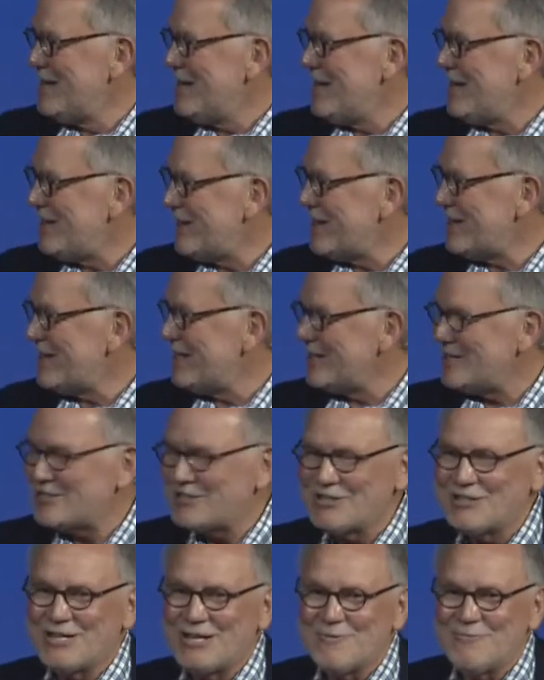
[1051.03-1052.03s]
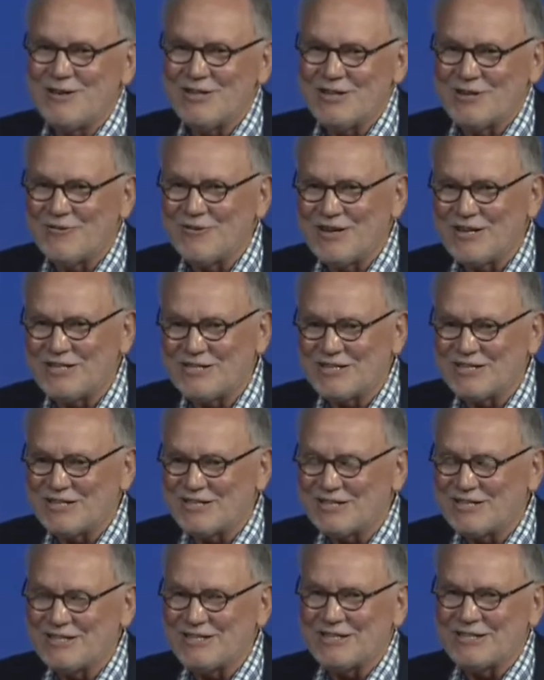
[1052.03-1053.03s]
and thinking this is going to be the greatest thing
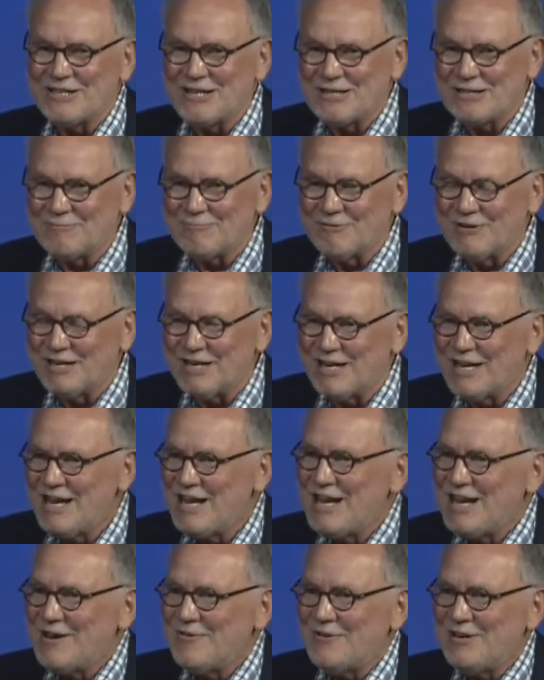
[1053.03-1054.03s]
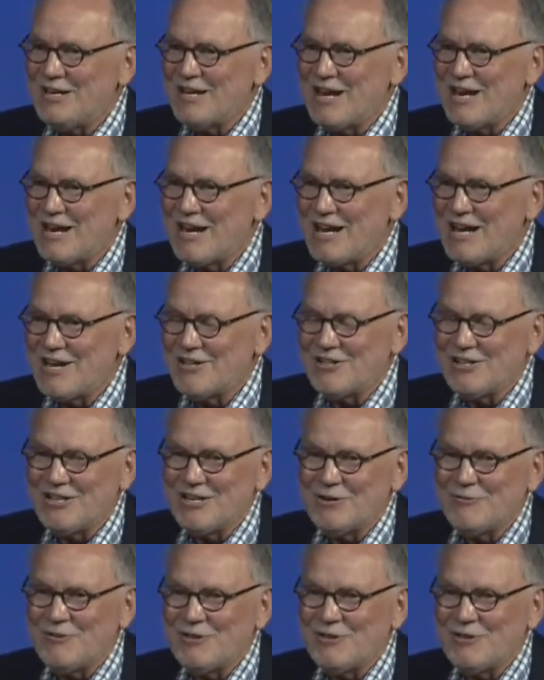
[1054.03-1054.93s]
since sliced bread. We got it out there.